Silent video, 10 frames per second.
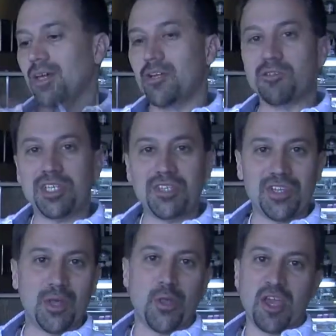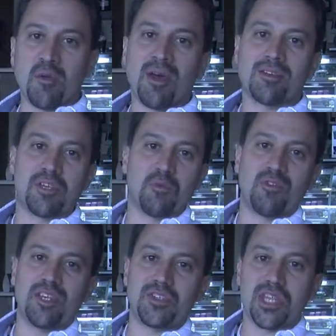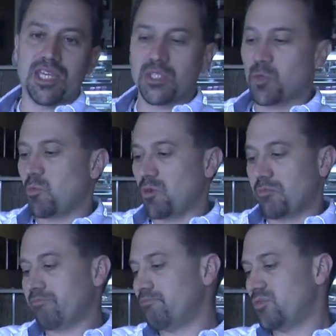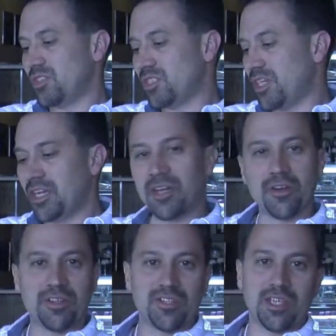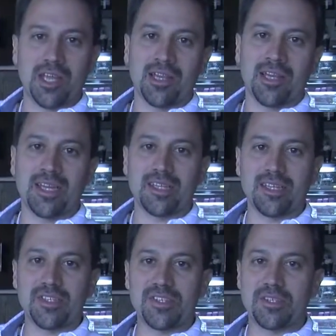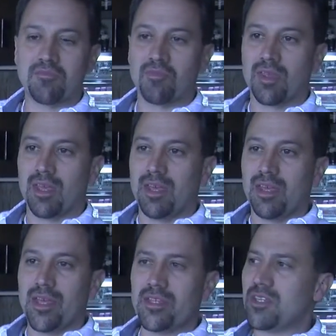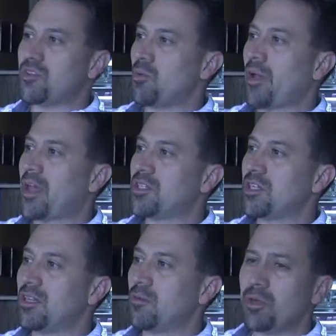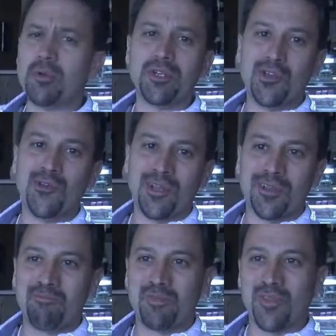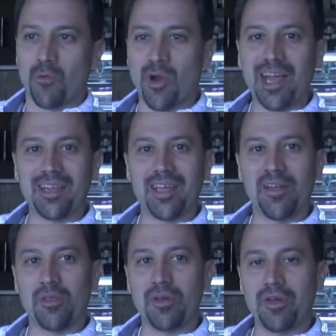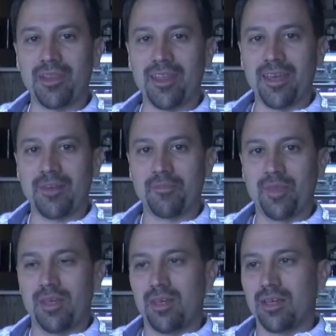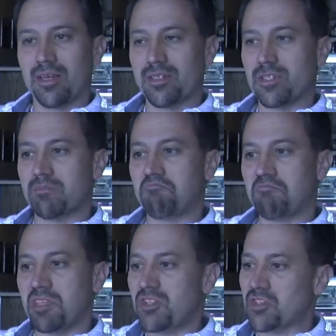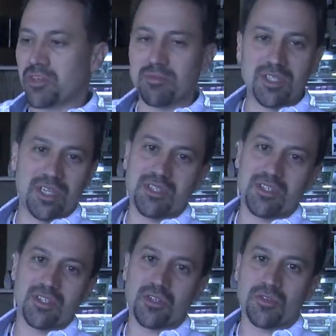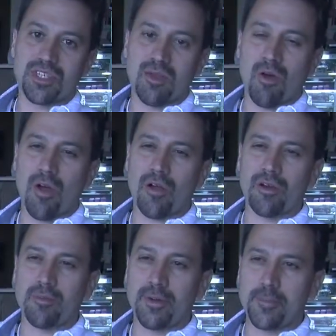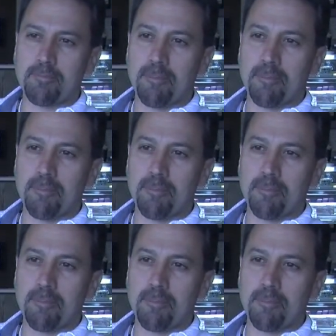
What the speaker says: It's easy to think about some of these things when we're sitting here in a setting like this. Easy to imagine that we would do the right thing or the good thing, because these circumstances don't seem hard, but